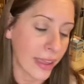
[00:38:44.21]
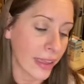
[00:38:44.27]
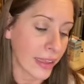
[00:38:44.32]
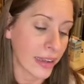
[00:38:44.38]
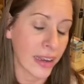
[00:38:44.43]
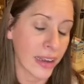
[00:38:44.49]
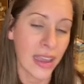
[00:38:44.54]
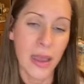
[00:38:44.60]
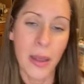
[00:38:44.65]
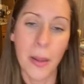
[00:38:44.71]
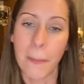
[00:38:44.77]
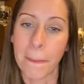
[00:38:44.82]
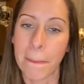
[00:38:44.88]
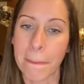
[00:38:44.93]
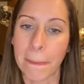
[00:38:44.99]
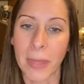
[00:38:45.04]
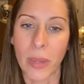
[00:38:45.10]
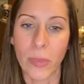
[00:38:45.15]
And
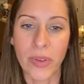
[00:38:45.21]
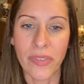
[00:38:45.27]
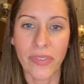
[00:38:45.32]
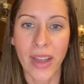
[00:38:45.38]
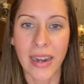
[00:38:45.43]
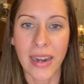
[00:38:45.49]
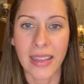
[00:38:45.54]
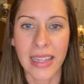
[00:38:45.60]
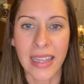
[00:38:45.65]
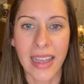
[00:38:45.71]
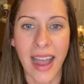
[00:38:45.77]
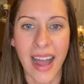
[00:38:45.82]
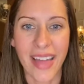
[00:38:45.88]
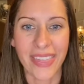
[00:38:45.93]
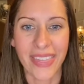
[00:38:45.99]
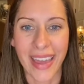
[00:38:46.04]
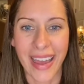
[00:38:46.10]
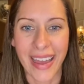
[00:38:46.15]
we finally got
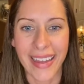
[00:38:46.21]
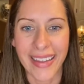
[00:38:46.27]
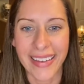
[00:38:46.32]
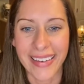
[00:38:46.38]
that.